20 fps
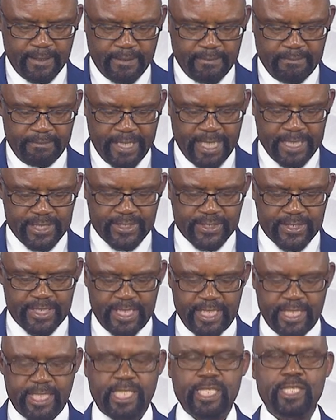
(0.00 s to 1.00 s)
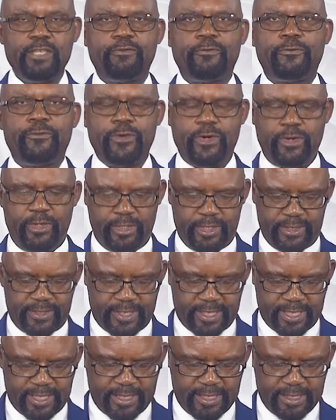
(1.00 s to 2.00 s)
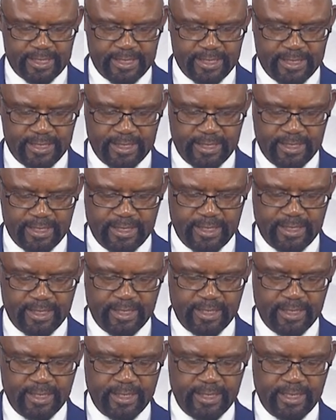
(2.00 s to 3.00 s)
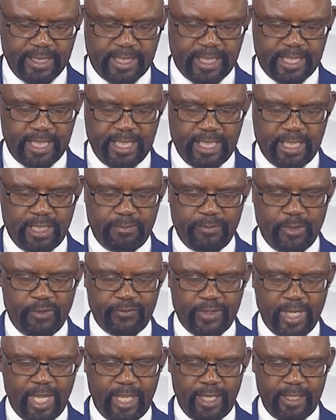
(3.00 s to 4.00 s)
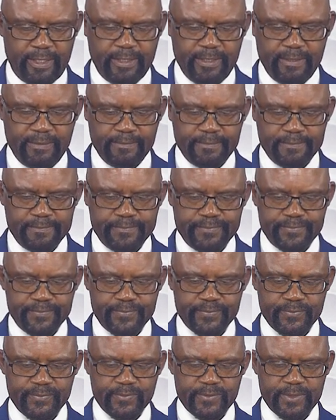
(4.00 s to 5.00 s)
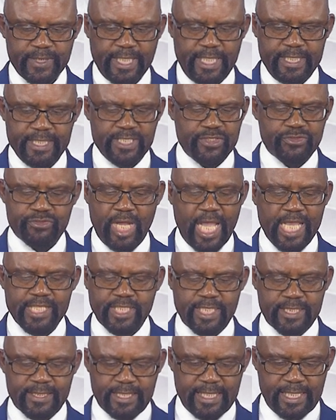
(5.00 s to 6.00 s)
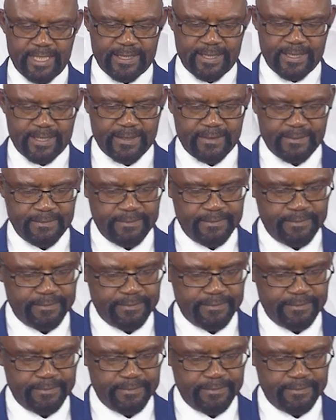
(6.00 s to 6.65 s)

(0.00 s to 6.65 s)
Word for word: But seek ye first the kingdom of God and his righteousness,